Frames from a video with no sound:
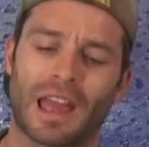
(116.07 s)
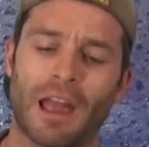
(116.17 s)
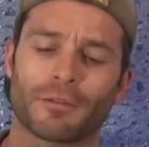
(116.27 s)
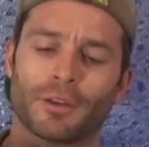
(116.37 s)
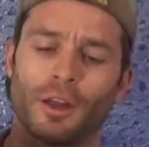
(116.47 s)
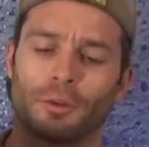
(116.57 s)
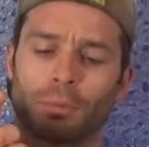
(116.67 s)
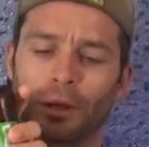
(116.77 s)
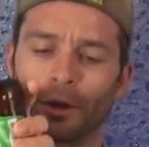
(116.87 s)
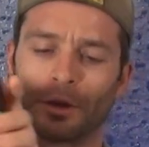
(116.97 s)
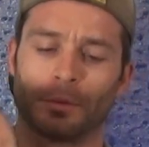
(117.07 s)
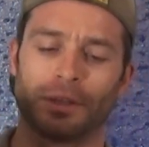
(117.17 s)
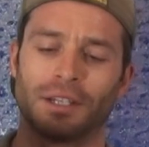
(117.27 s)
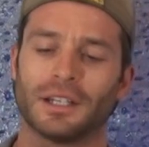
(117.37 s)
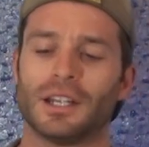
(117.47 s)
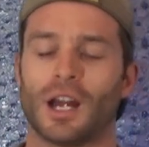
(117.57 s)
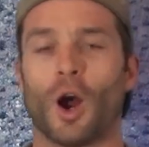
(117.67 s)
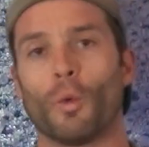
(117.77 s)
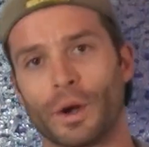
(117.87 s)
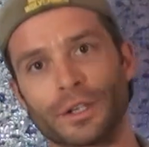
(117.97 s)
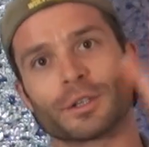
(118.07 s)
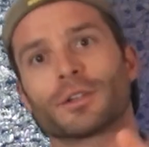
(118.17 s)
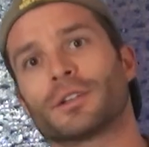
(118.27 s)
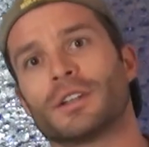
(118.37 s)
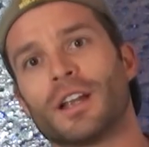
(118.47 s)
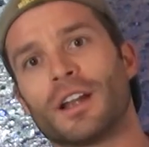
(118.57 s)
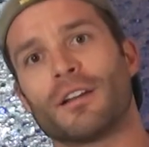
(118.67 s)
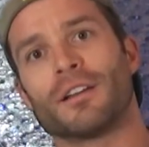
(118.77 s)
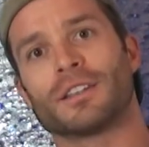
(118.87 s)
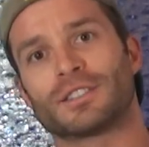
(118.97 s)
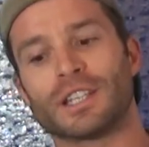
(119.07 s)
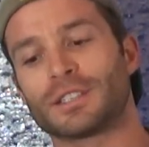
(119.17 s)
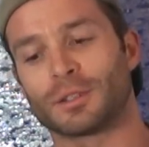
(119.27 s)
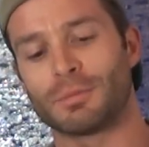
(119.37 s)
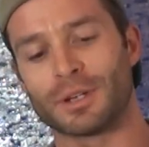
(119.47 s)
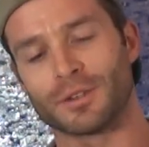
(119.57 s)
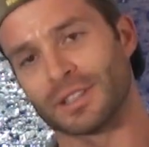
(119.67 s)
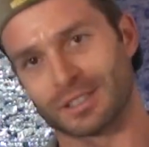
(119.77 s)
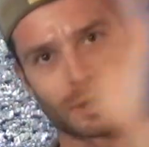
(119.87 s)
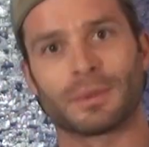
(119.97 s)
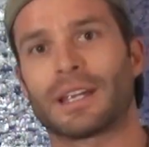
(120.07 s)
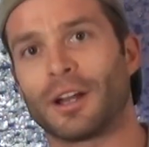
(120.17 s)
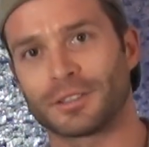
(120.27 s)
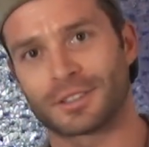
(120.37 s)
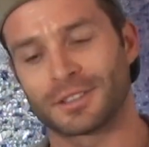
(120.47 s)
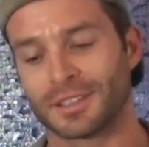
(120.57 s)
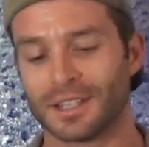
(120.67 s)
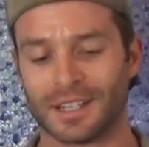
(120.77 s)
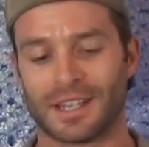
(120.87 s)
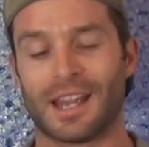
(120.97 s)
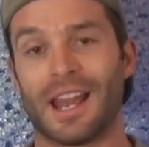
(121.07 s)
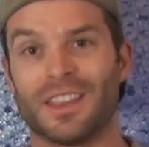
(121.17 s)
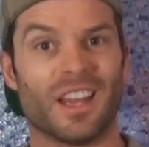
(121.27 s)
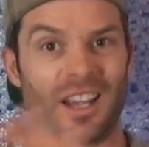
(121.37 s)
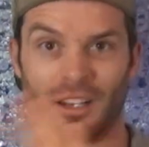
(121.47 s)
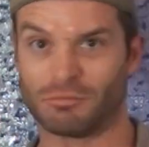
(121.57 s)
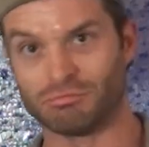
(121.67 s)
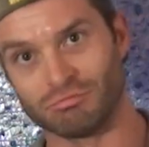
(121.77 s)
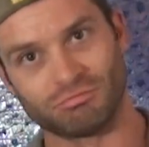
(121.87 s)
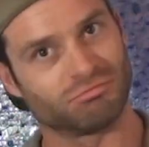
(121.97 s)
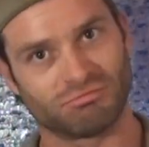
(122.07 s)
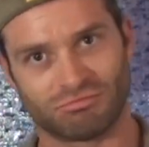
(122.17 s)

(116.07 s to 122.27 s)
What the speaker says: every other beer. There'll be a winter seasonal beer, then something else. And then,